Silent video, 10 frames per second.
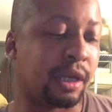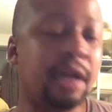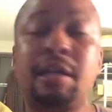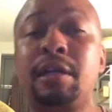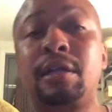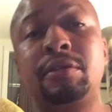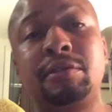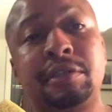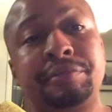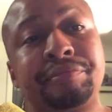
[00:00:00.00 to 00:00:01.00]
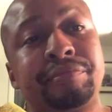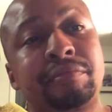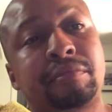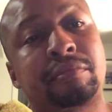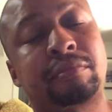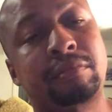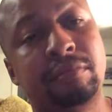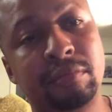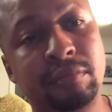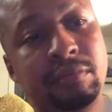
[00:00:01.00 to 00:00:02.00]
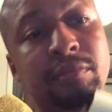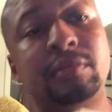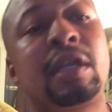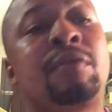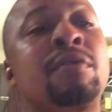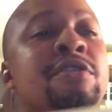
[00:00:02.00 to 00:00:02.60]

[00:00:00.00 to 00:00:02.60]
In conclusion, I wrote